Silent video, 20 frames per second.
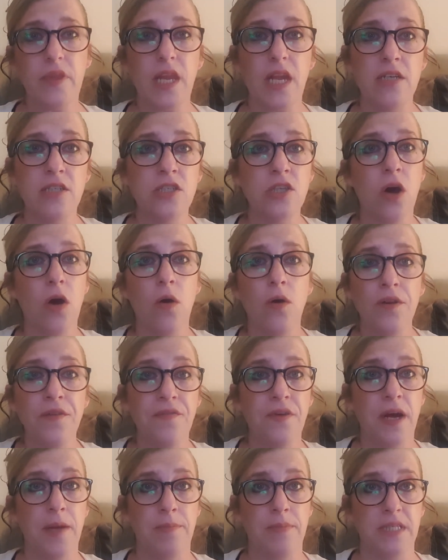So I
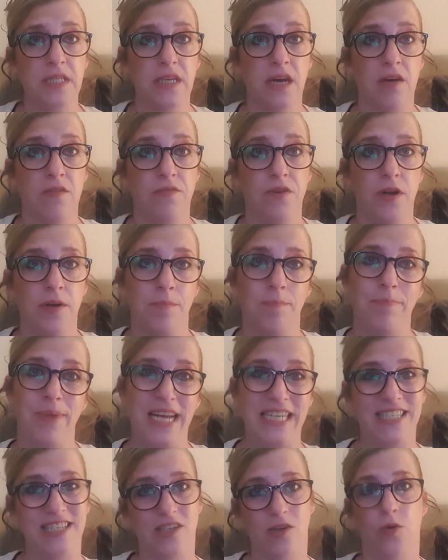found myself on
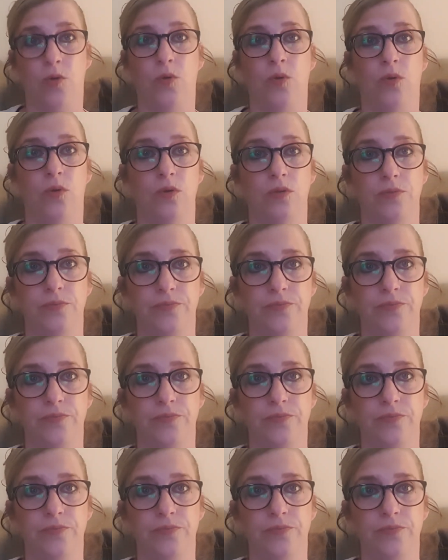Best Gore.